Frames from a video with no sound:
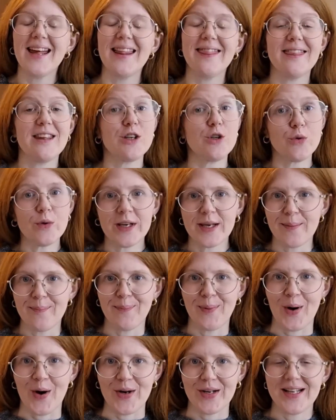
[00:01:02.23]
The tricky
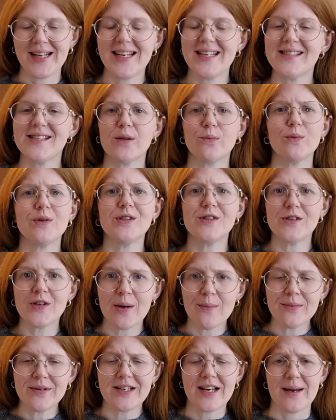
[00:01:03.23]
part is that we
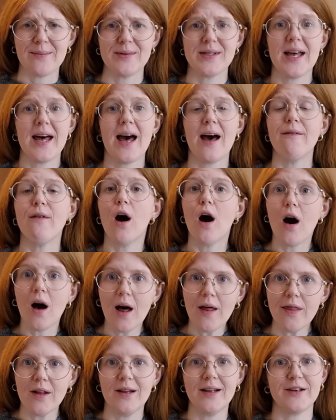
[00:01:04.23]
sometimes have
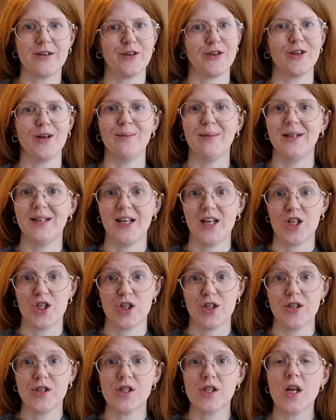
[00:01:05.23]
other letter
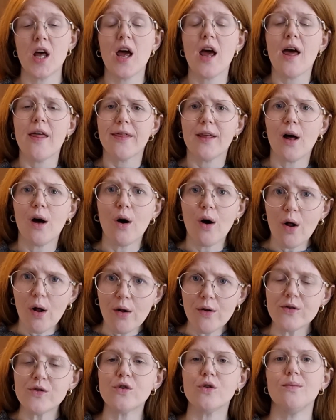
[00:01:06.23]
combinations that
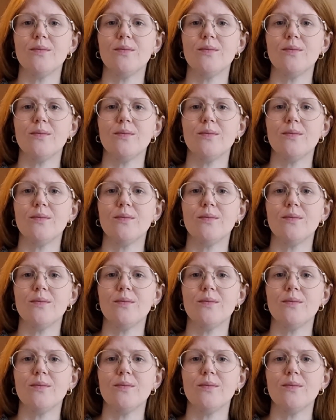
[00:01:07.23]
also